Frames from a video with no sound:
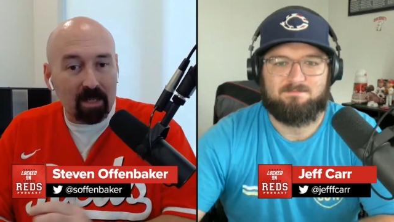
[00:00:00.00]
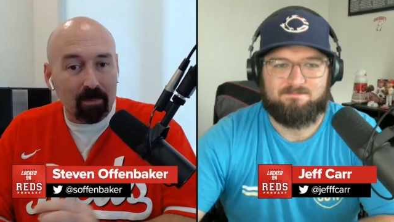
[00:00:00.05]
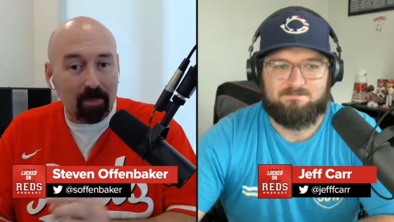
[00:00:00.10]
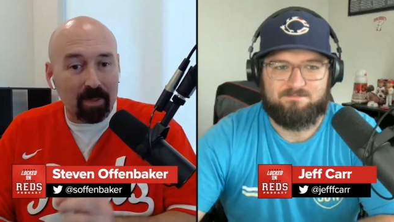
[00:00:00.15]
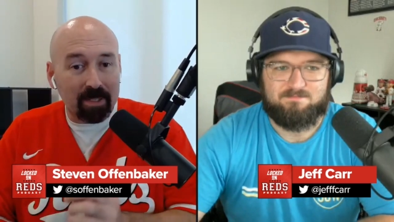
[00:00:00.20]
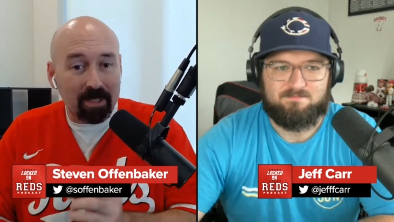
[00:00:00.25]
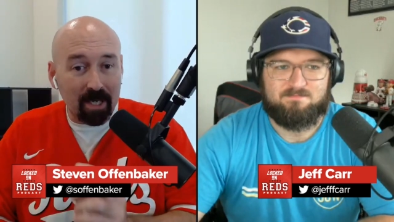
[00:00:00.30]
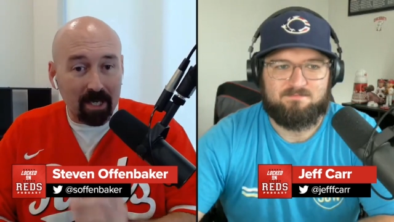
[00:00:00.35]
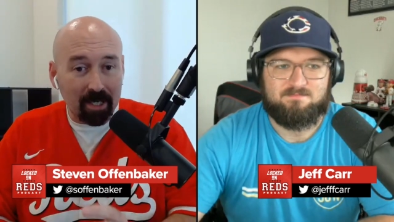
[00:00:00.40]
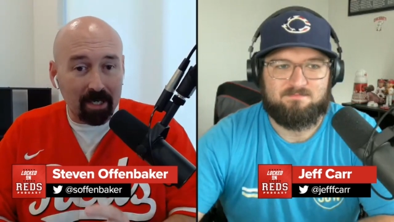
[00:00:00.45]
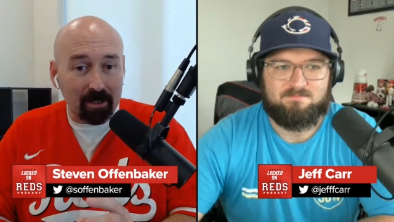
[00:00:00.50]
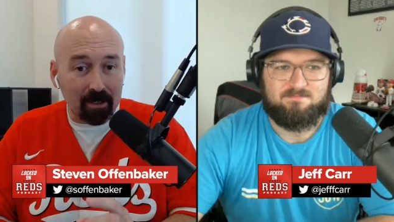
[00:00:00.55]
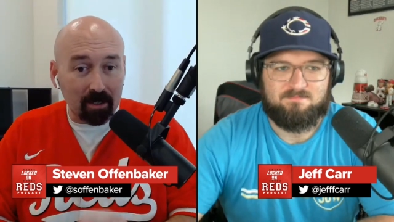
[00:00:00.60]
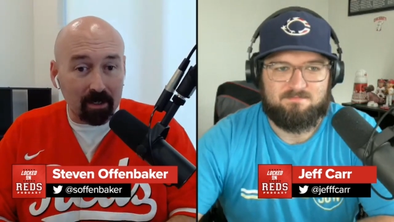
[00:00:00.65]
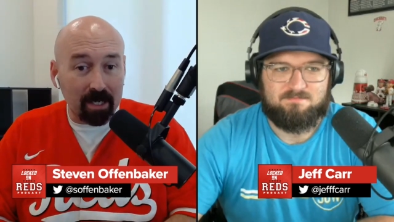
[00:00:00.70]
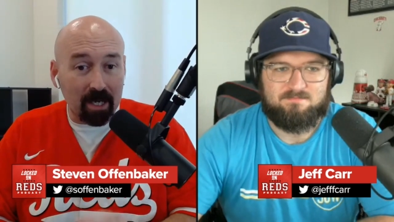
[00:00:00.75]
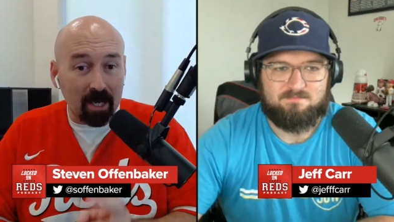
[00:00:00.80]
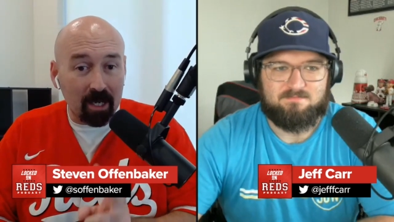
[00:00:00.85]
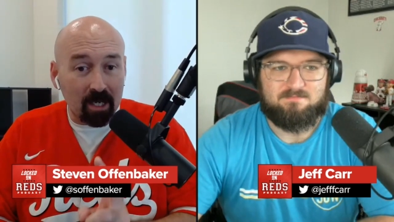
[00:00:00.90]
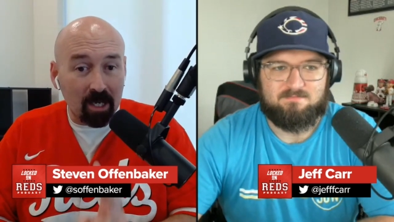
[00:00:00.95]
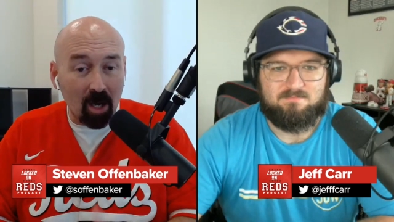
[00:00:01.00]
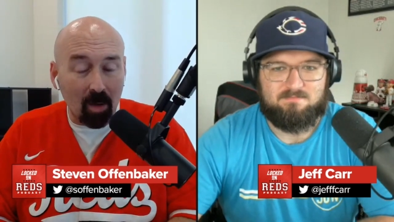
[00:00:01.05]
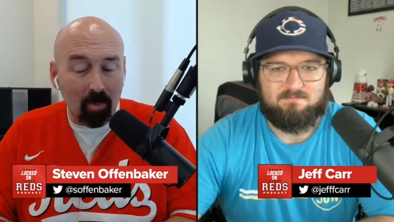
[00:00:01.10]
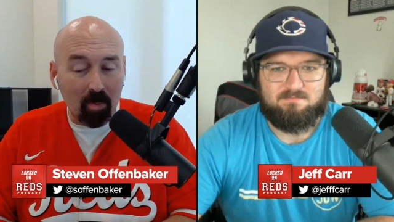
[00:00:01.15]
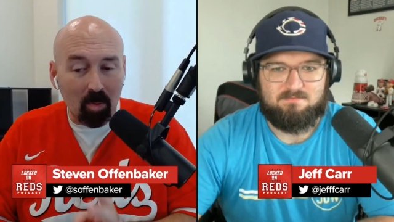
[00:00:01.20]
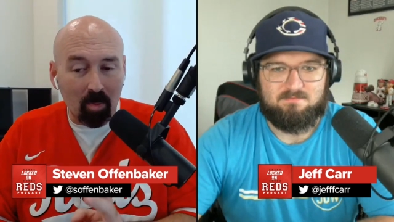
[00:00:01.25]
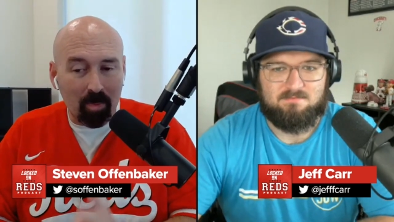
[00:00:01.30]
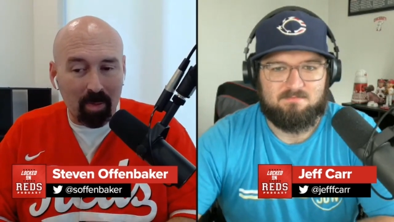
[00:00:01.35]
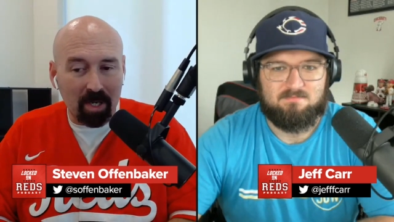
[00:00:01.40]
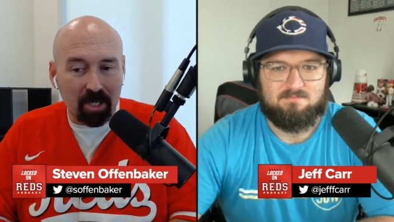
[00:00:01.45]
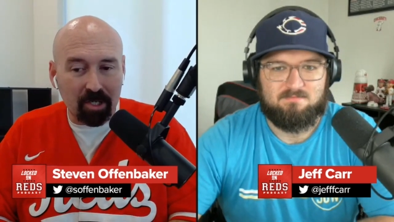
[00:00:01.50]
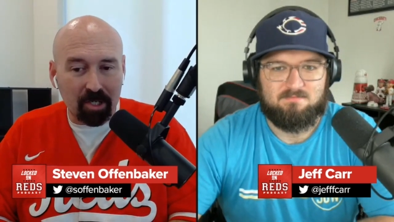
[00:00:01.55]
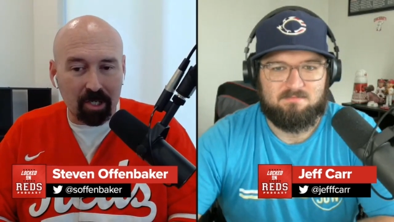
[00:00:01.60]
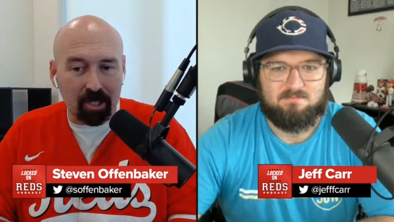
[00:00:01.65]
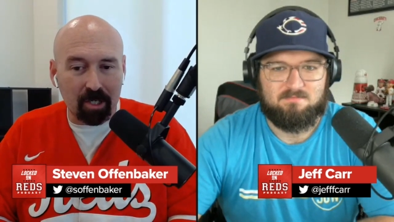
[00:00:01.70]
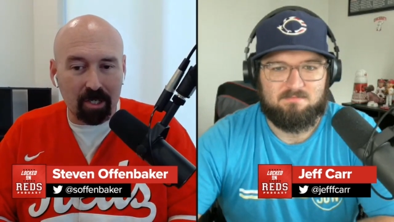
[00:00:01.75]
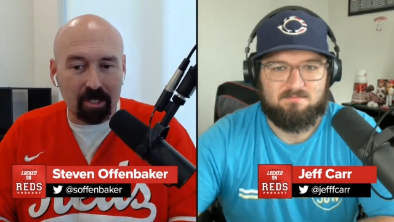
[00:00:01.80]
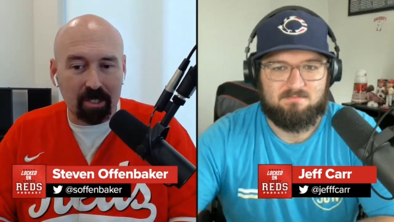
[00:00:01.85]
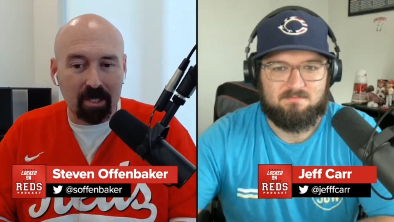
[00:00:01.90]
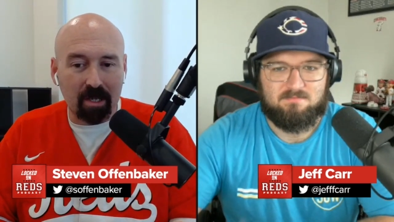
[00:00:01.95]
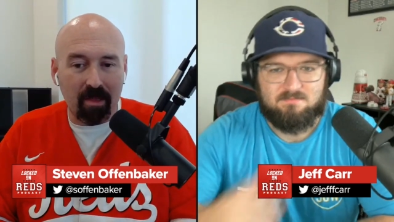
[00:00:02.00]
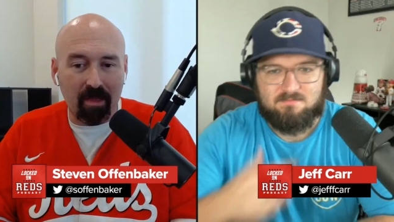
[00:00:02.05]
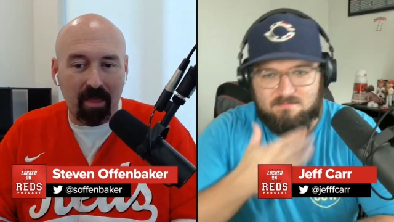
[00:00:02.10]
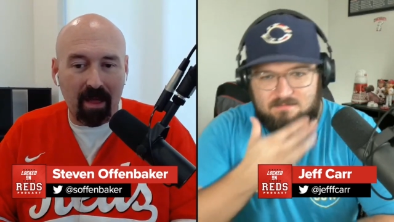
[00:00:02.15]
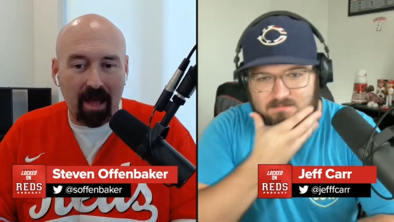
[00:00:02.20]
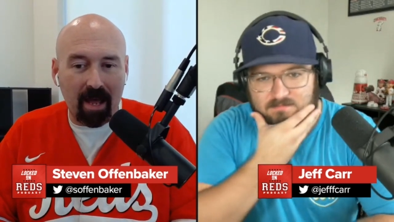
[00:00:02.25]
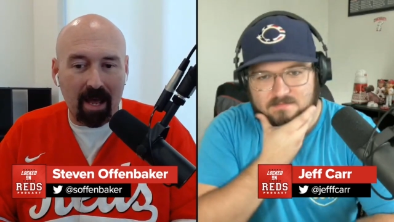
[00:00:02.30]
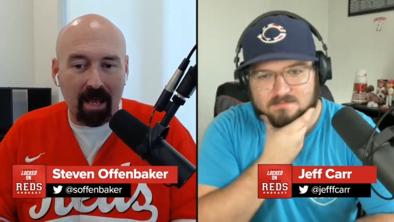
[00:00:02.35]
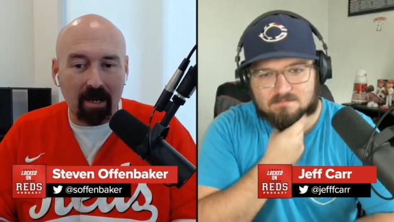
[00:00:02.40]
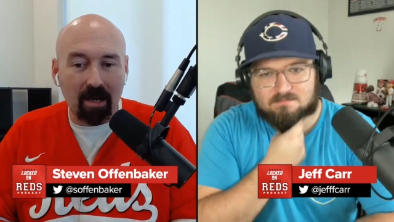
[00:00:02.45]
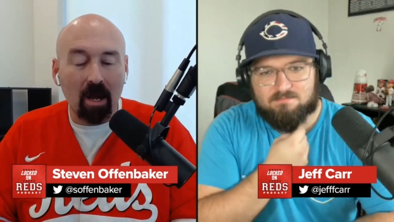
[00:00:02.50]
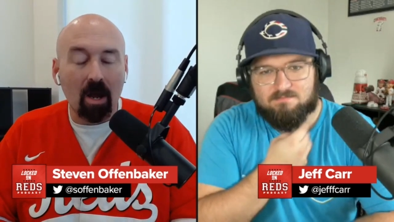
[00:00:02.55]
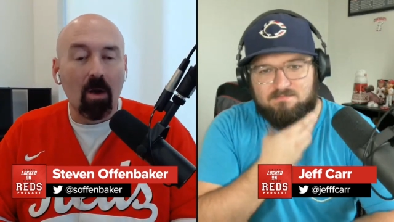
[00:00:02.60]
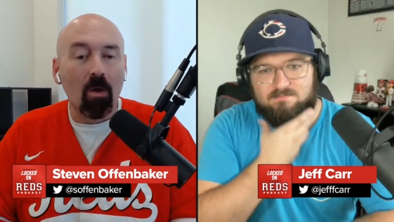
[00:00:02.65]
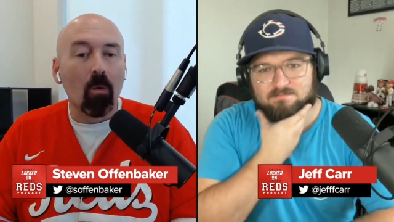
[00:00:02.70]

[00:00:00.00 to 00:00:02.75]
Speaker 1: particularly a couple pitchers that,